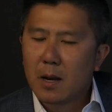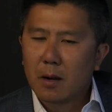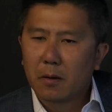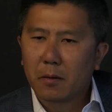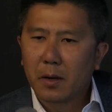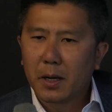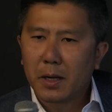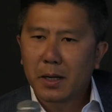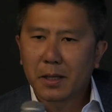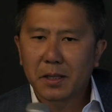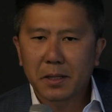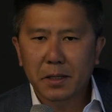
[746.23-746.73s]

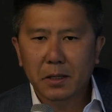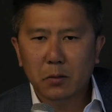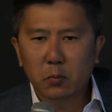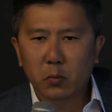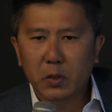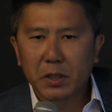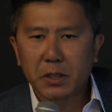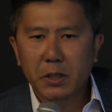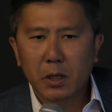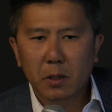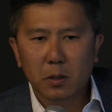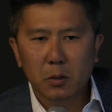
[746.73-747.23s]
Right. I think
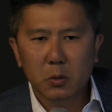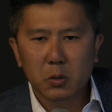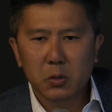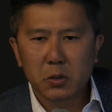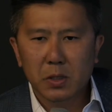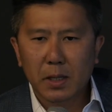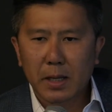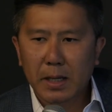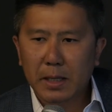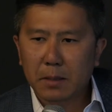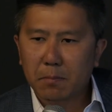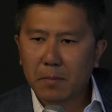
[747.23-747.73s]
retailers
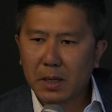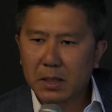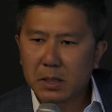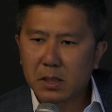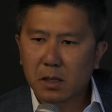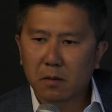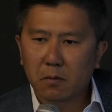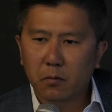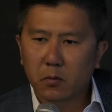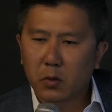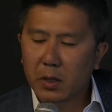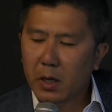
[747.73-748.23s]
like
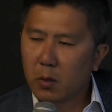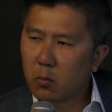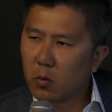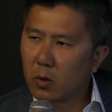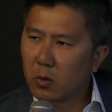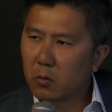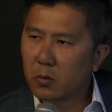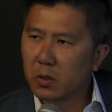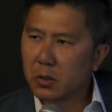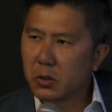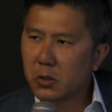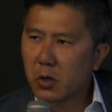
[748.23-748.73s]
myself, when I
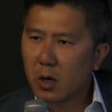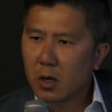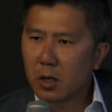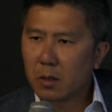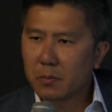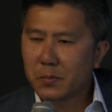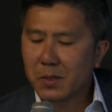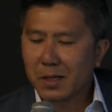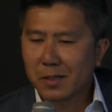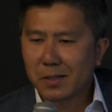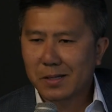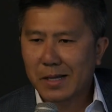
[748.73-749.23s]
work with
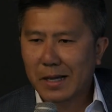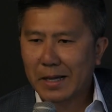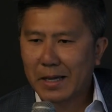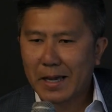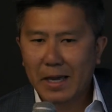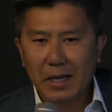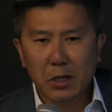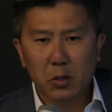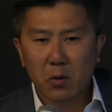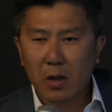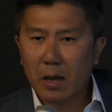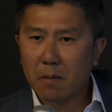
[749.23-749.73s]
startups, is like,
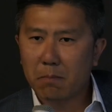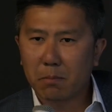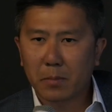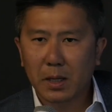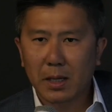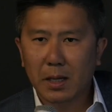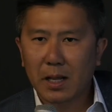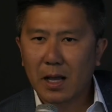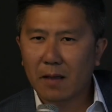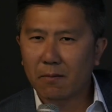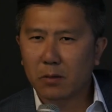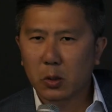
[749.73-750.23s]
hey, you
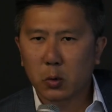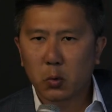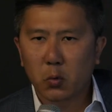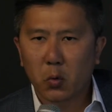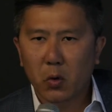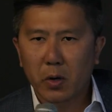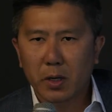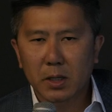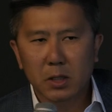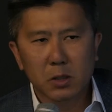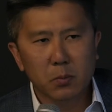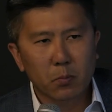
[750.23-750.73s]
might have the
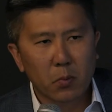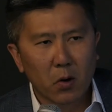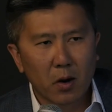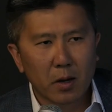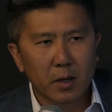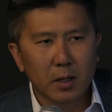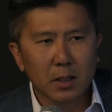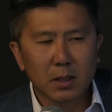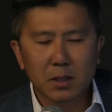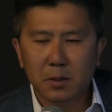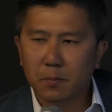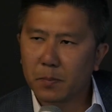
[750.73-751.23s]
greatest
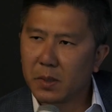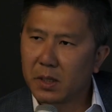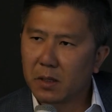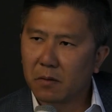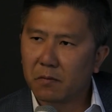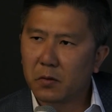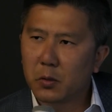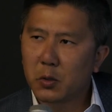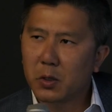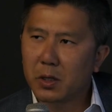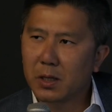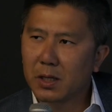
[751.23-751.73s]
product, but
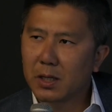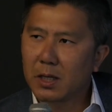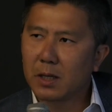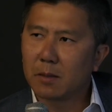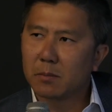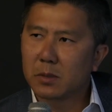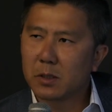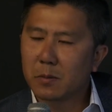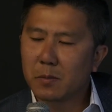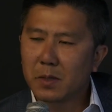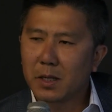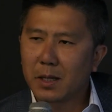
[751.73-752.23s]
if you're going to
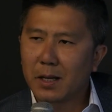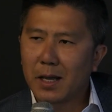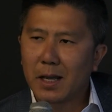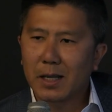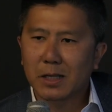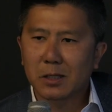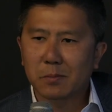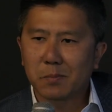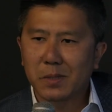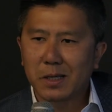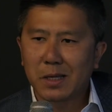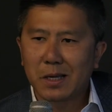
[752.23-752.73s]
come to me and
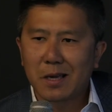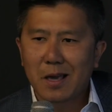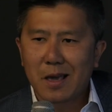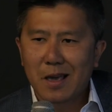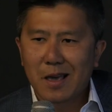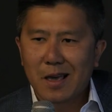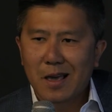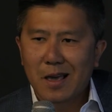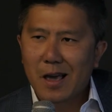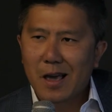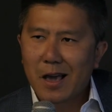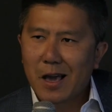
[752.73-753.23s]
ask me
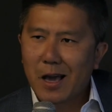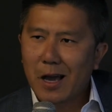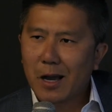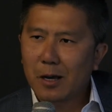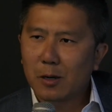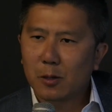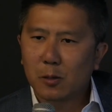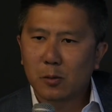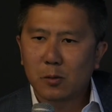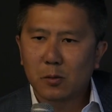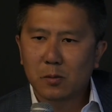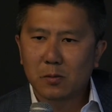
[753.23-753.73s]

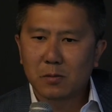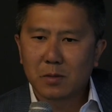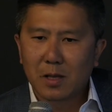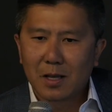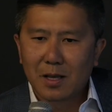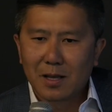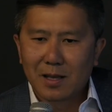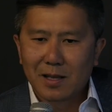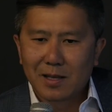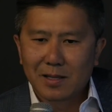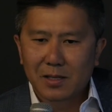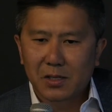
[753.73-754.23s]
how,
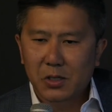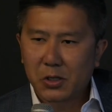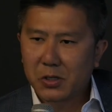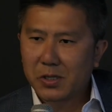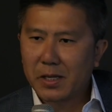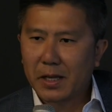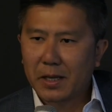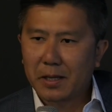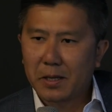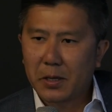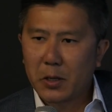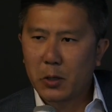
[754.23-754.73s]
just
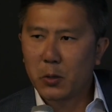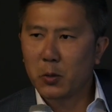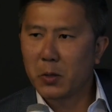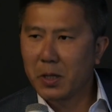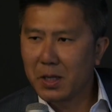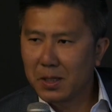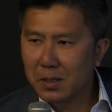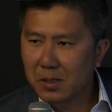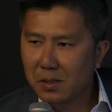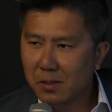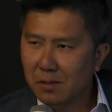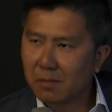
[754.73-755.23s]
like, here it
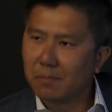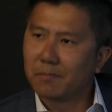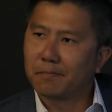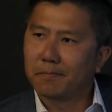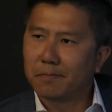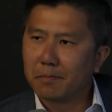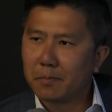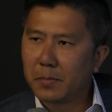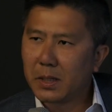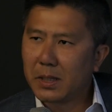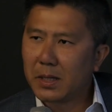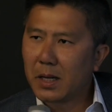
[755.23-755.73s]
is,
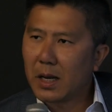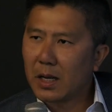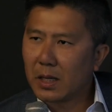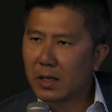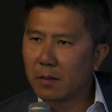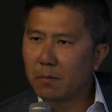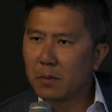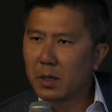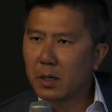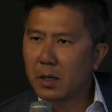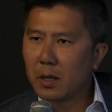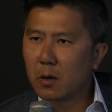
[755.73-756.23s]
but not
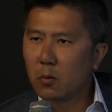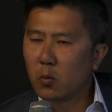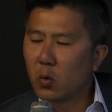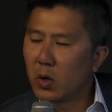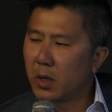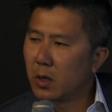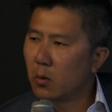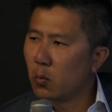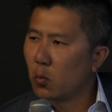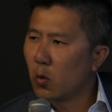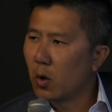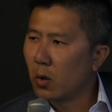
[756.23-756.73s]
give me a
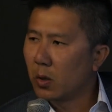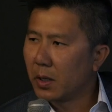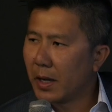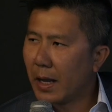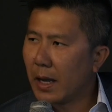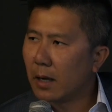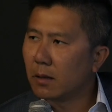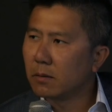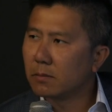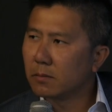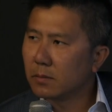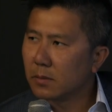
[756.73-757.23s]
way to roll it
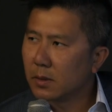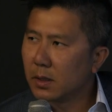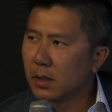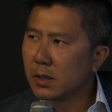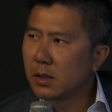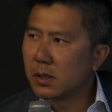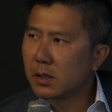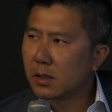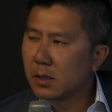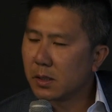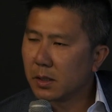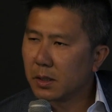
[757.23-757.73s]
out
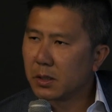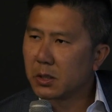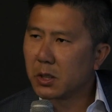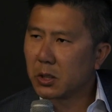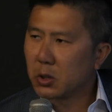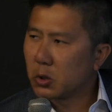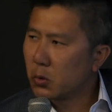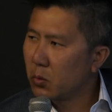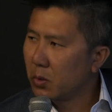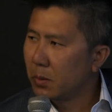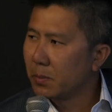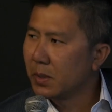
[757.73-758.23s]
is
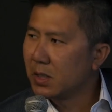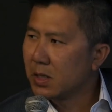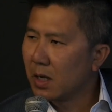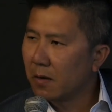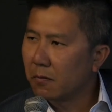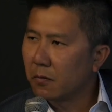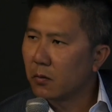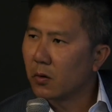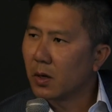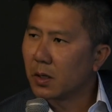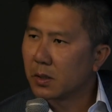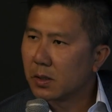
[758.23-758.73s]
extremely
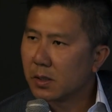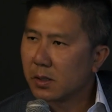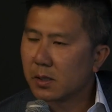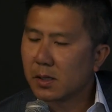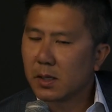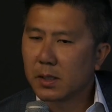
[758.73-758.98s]
tough for us.